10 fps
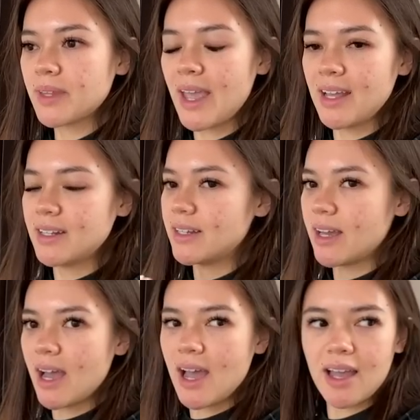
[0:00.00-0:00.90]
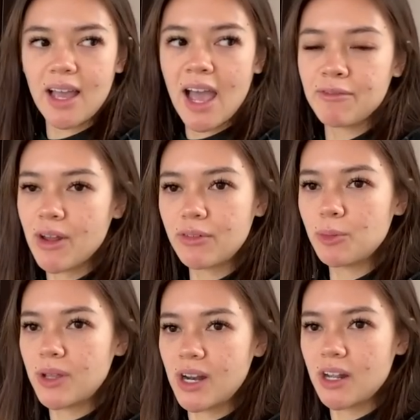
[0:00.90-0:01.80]
and I've never
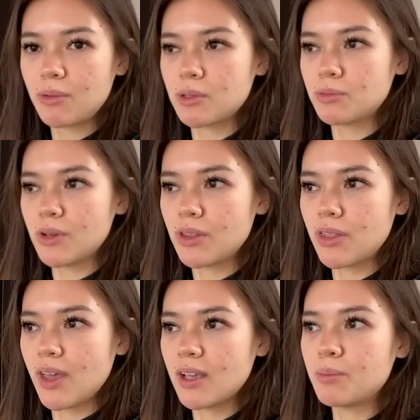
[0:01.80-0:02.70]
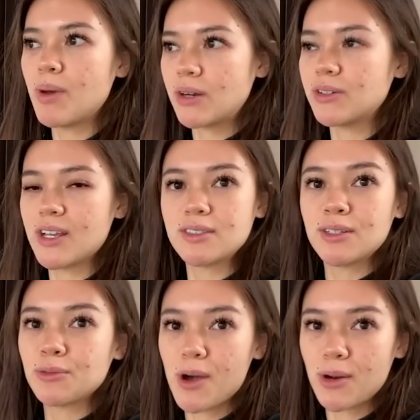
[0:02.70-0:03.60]
been anywhere with like better
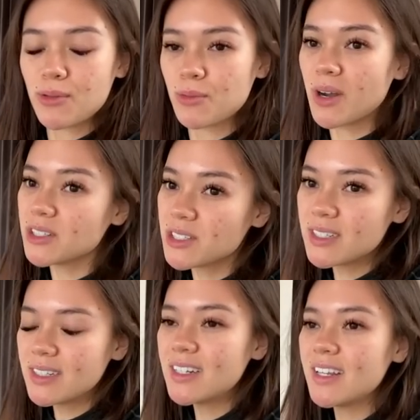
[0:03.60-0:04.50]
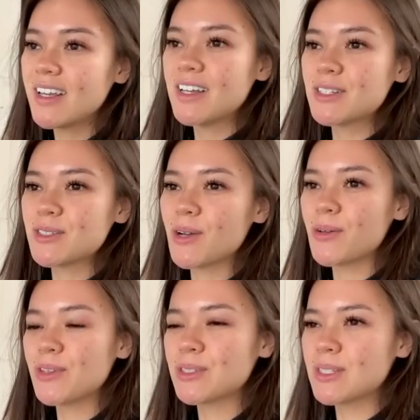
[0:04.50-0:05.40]
tasting water than Washington. So
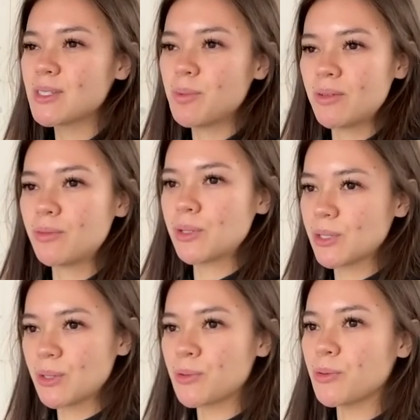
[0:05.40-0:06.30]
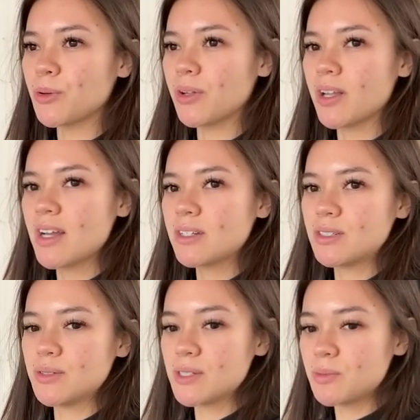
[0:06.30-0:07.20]
this has been really cool
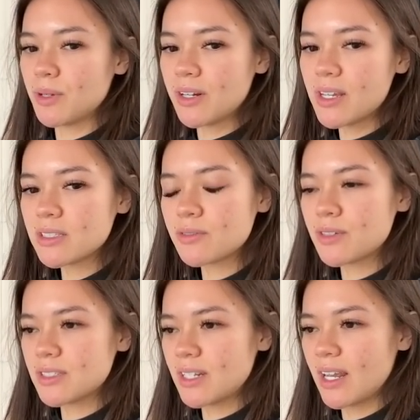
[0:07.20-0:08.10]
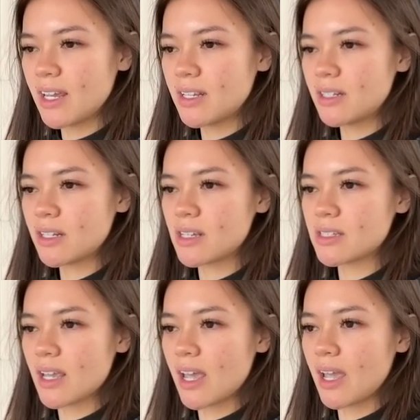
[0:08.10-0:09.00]
to experience firsthand because
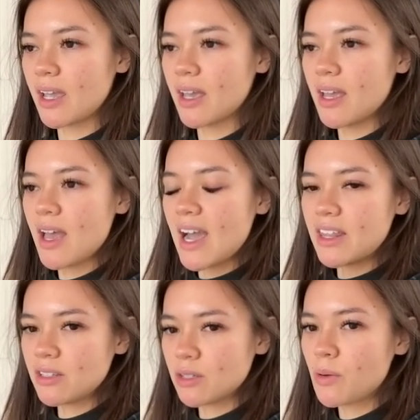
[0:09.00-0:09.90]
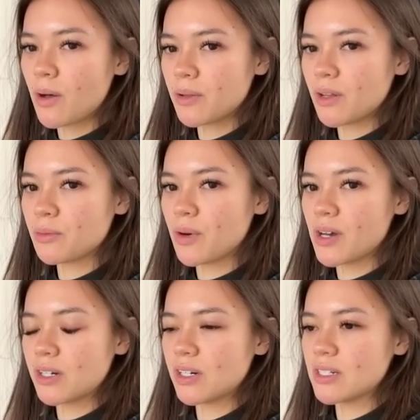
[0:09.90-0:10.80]
I, I think the quality of
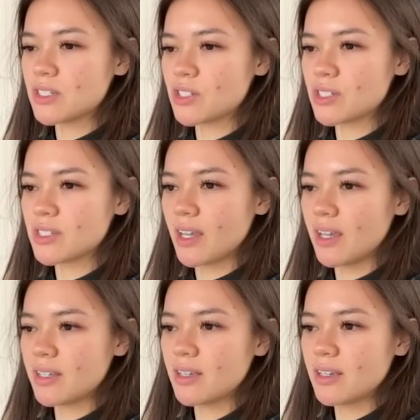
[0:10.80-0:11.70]
water is just like,